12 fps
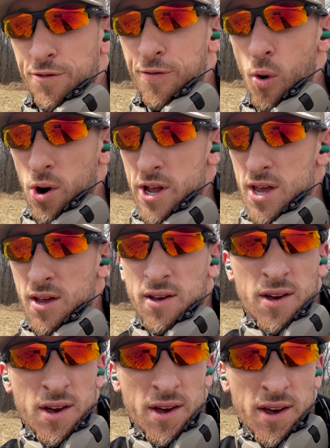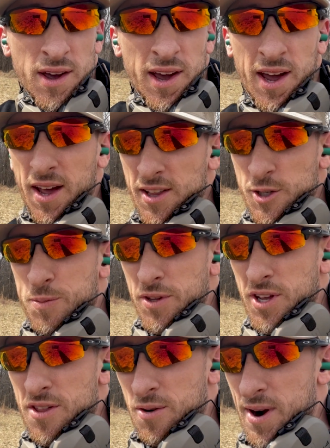40 and let's put
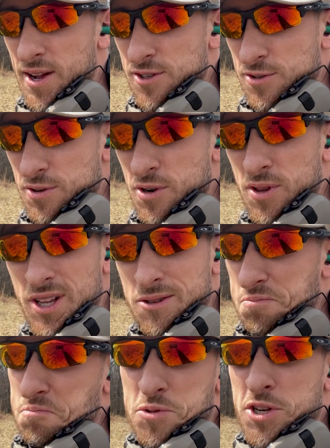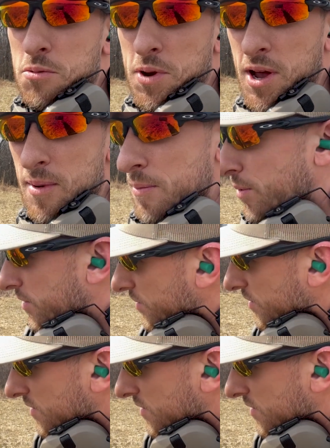the other rounds through and let's see what we come up with.